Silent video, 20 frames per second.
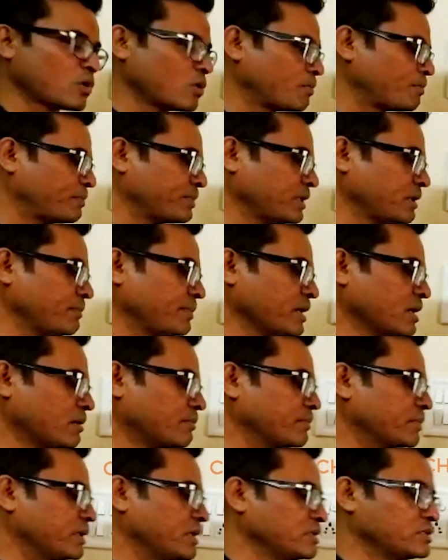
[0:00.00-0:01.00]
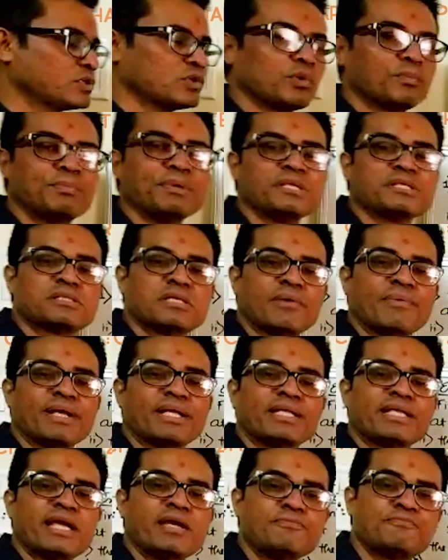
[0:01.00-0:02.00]
of premium is rupees
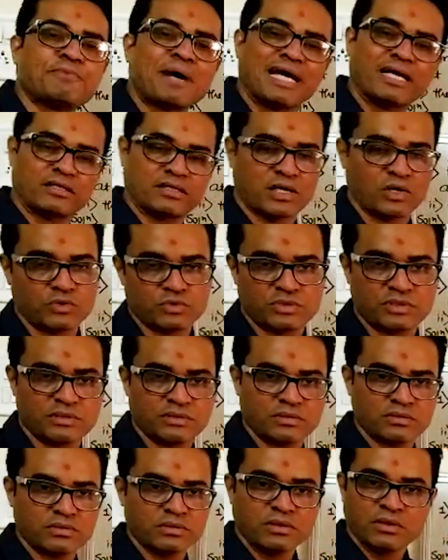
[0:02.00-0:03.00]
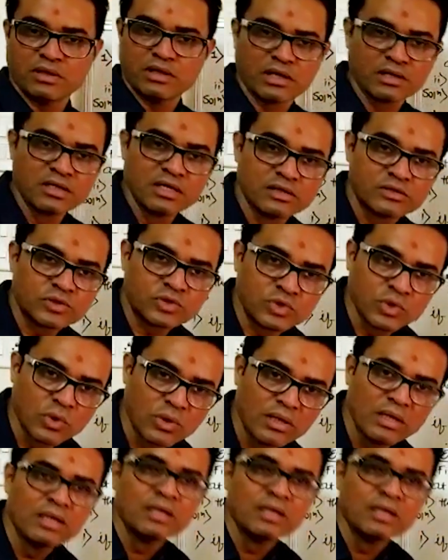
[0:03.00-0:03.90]
75,000. Understood?